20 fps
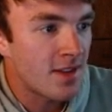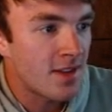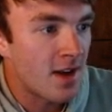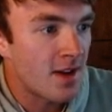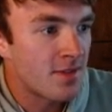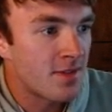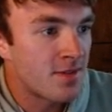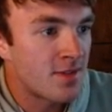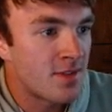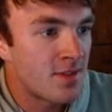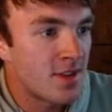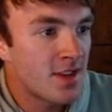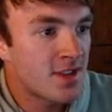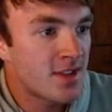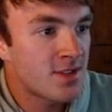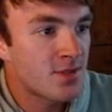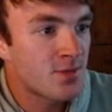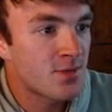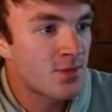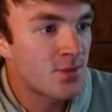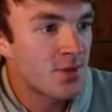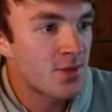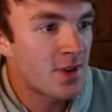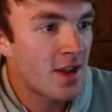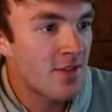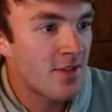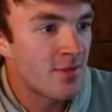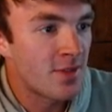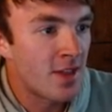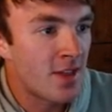this would
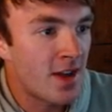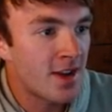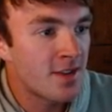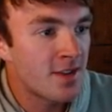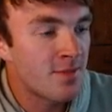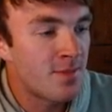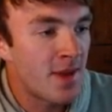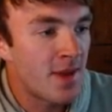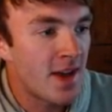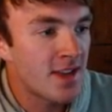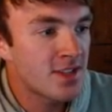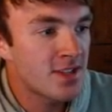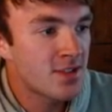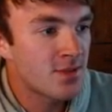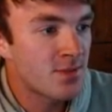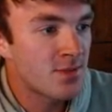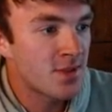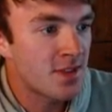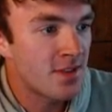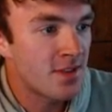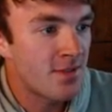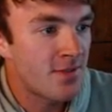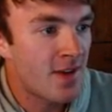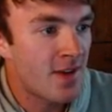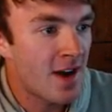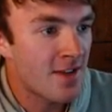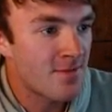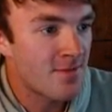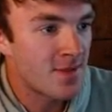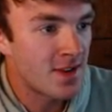have lined best with the
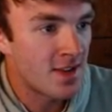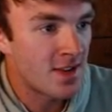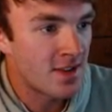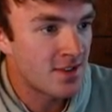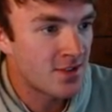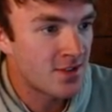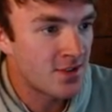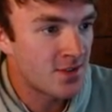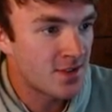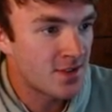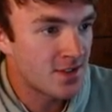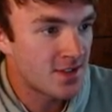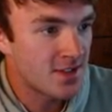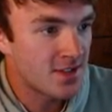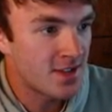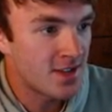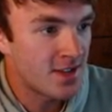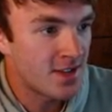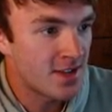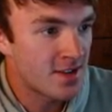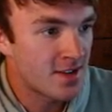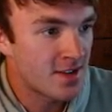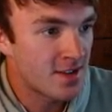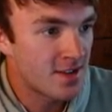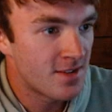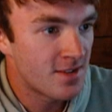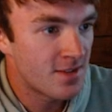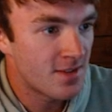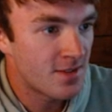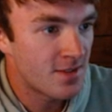5 minutes. So you can see here,
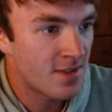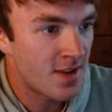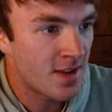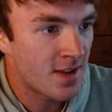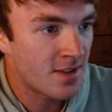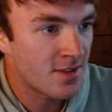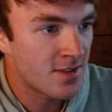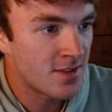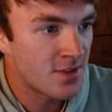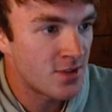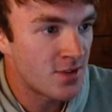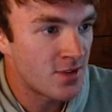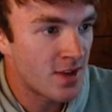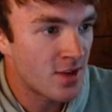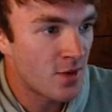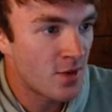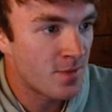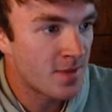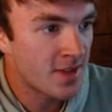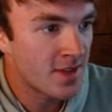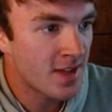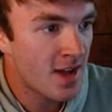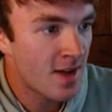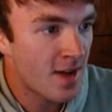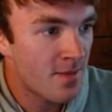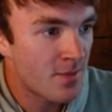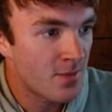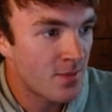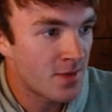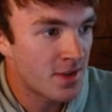like this new day opening
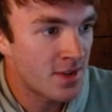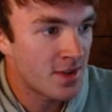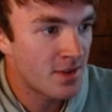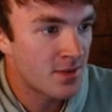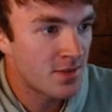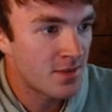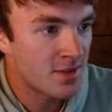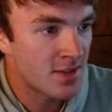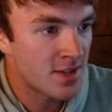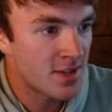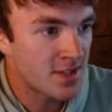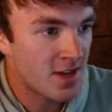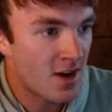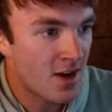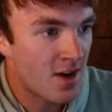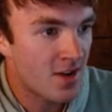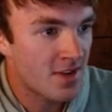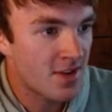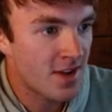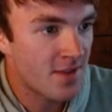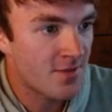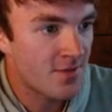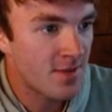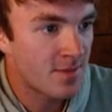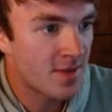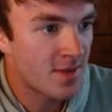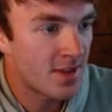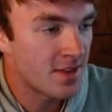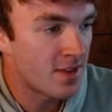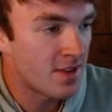gap, it's our higher time
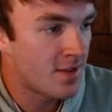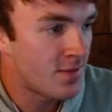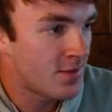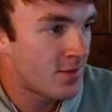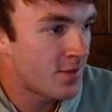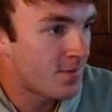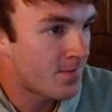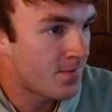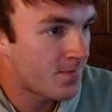frame key level.